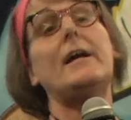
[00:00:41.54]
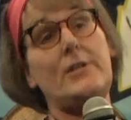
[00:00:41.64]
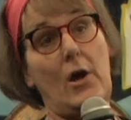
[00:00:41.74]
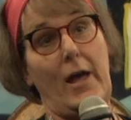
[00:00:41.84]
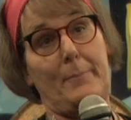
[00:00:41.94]
Can
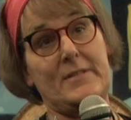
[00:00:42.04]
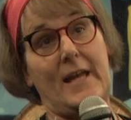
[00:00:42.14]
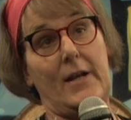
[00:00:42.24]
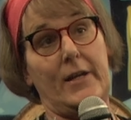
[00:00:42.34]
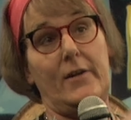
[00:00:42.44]
y'all help us
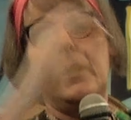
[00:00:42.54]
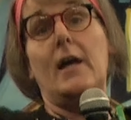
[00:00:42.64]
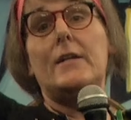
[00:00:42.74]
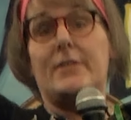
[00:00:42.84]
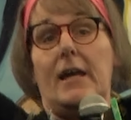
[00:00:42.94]
out here?
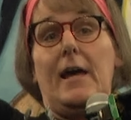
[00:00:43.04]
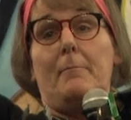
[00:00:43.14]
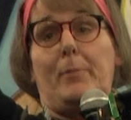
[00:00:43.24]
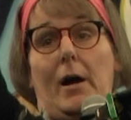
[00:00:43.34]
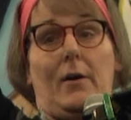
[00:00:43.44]

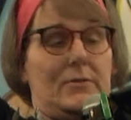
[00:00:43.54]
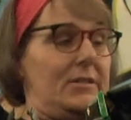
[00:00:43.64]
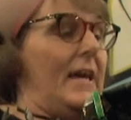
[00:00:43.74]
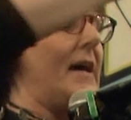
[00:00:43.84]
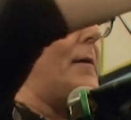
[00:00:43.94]
Dimples,
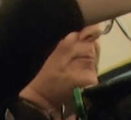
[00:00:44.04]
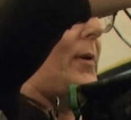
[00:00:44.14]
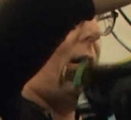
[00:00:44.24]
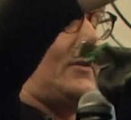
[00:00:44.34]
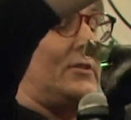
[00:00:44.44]

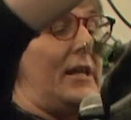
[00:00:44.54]
dimples,